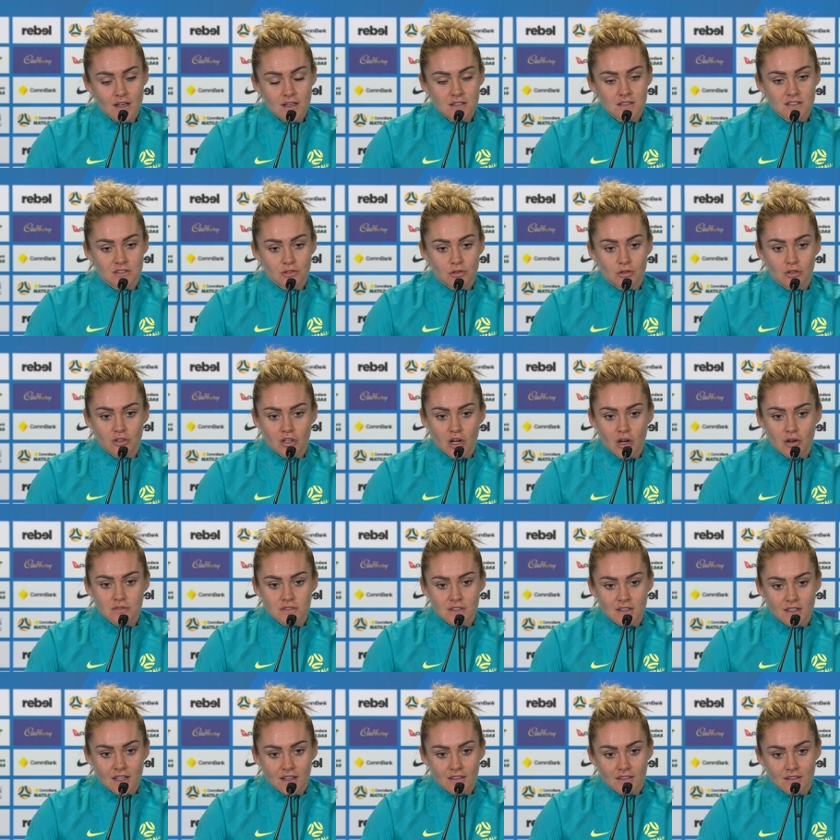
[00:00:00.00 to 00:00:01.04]
to score
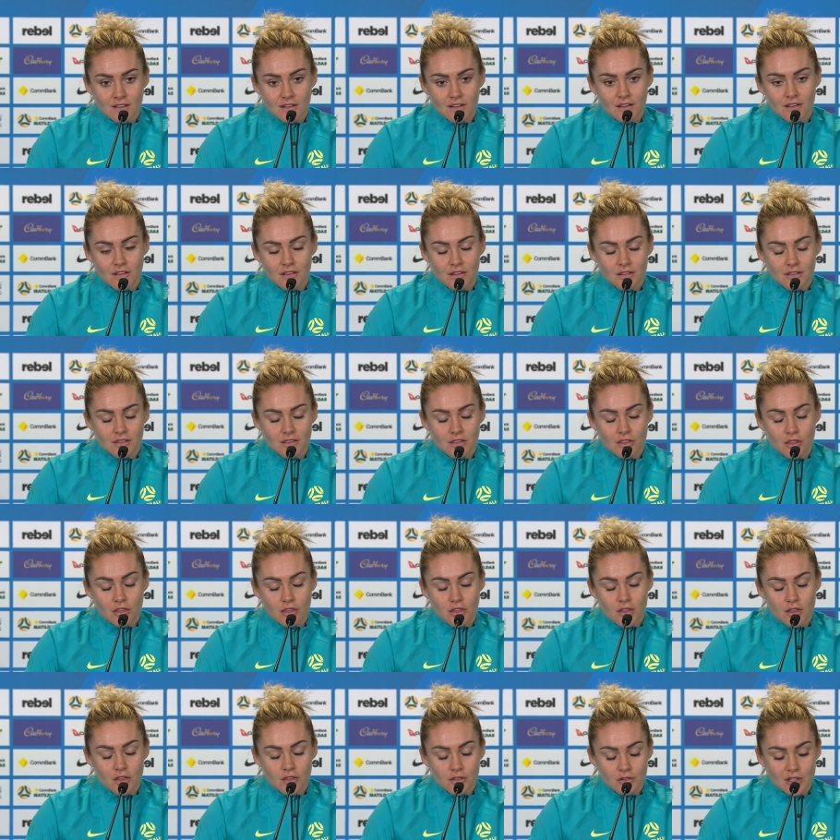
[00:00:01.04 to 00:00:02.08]
goals and get the,
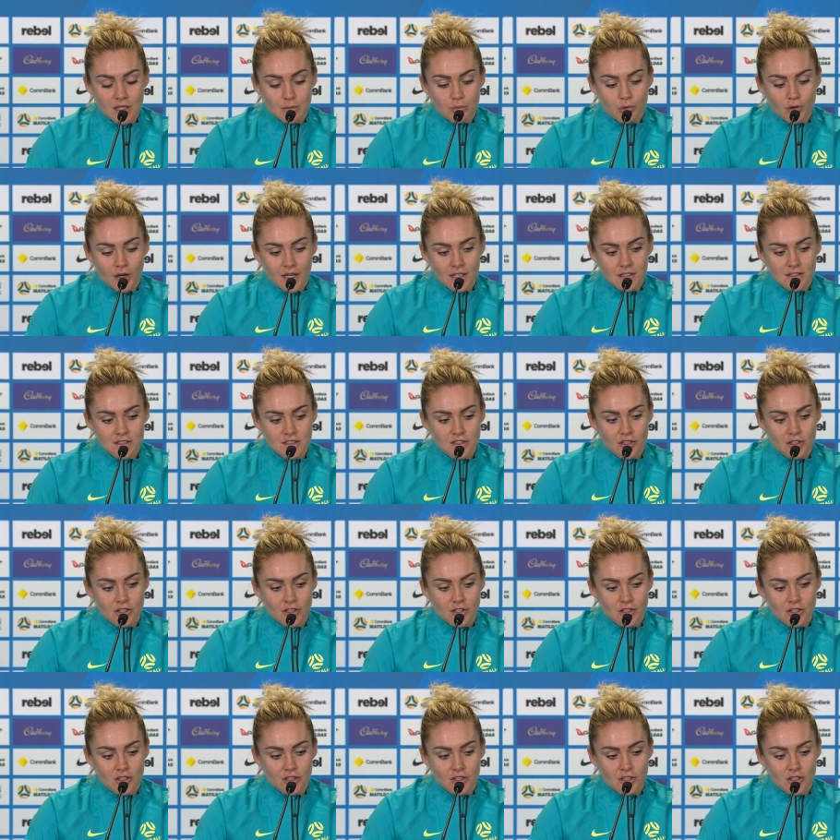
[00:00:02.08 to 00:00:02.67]
the, the three points.